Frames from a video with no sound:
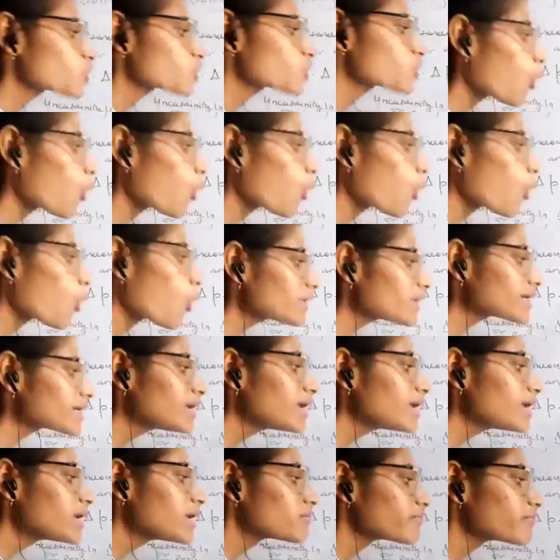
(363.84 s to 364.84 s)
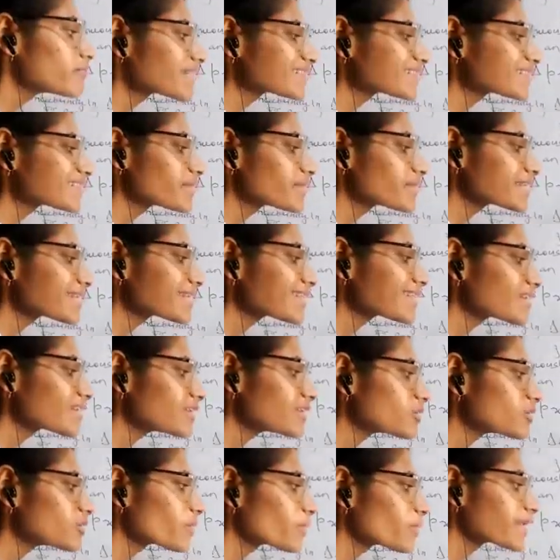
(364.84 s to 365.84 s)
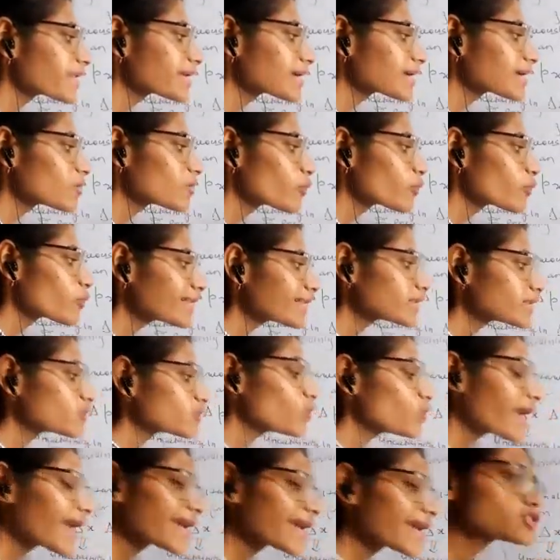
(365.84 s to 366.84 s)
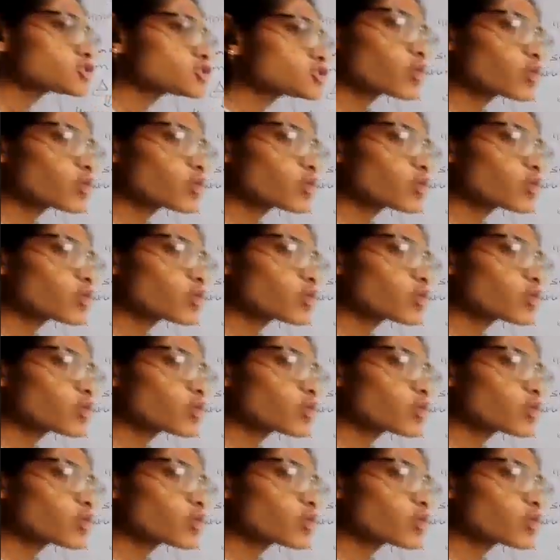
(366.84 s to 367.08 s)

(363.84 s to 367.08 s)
whole mathematical numerical value h